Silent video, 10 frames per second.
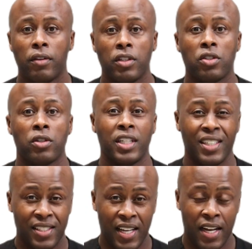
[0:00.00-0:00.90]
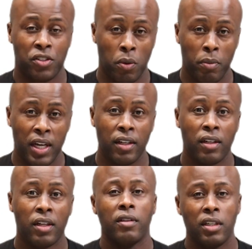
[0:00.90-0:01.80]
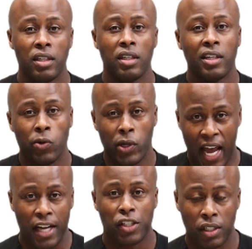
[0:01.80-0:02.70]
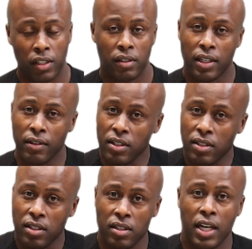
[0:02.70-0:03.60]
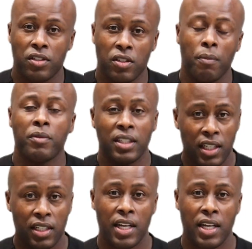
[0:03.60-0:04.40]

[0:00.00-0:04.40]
this could exacerbate the reaction, and this is not something that is